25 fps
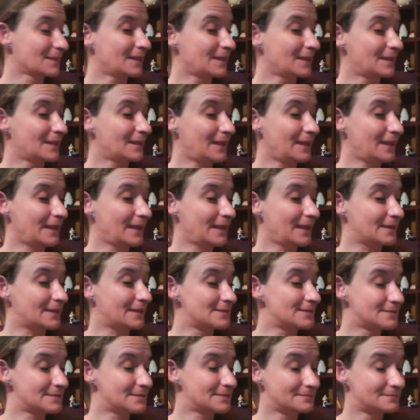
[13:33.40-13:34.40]

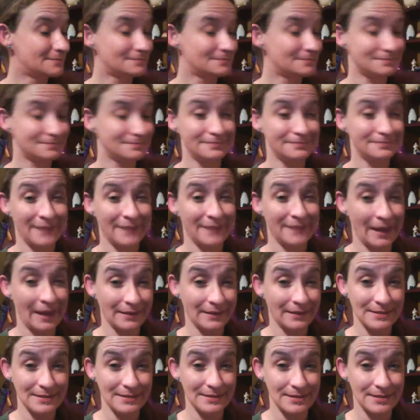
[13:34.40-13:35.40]
And that
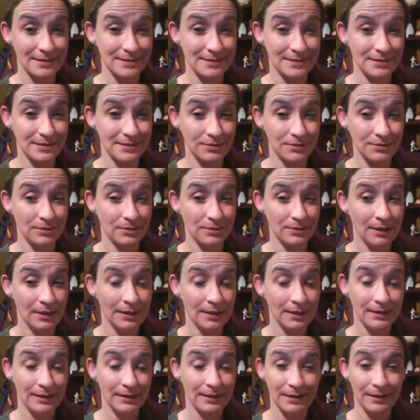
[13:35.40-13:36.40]
leads us to
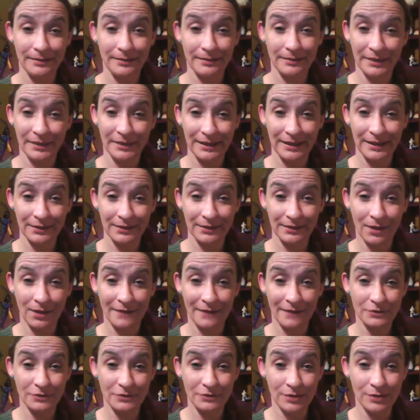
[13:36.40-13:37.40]
the Money and Law
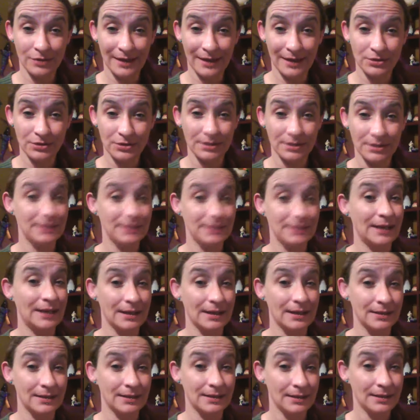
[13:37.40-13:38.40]
of Attraction
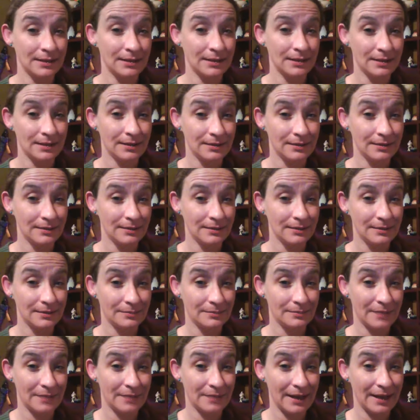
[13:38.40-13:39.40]
deck
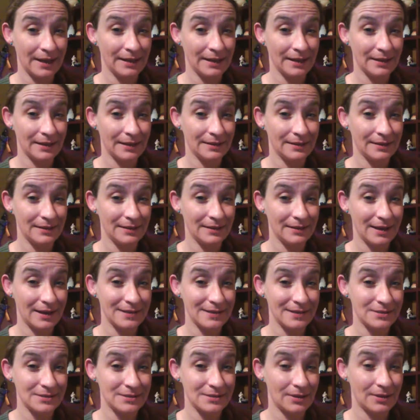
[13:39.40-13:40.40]
by
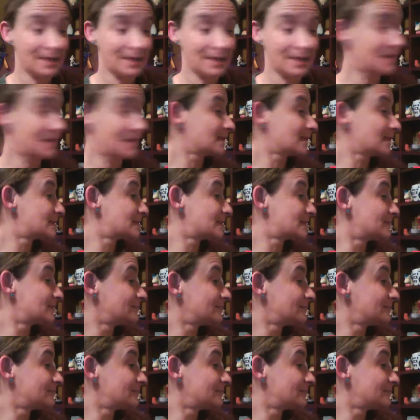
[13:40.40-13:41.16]
Esther Hicks.